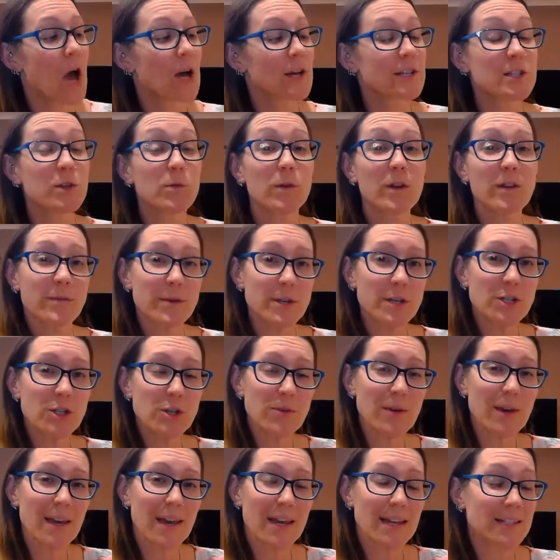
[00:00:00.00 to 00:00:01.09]
So what I've been
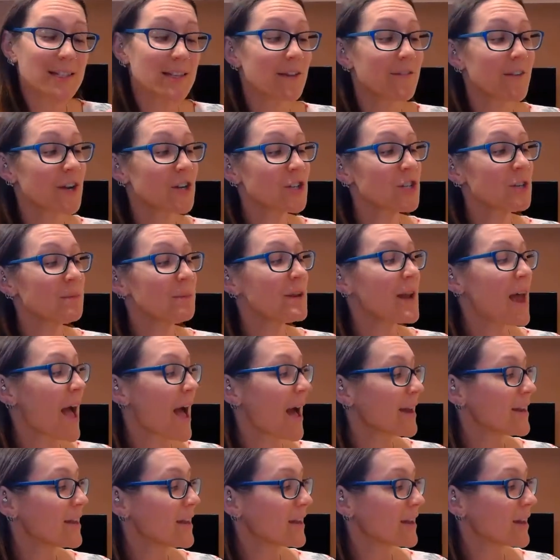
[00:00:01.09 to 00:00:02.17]
doing is I've actually been
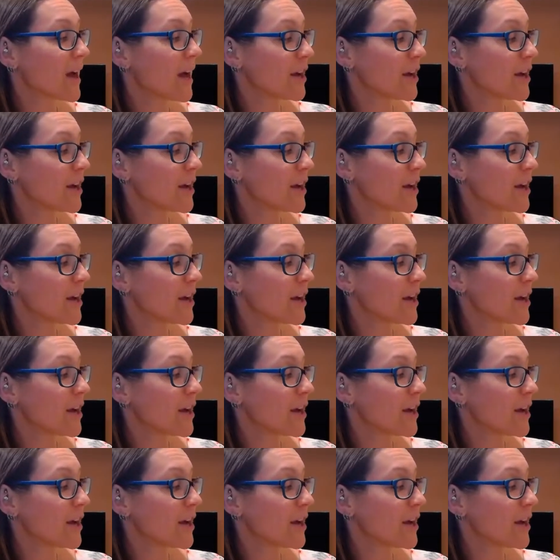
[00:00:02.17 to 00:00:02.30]
adding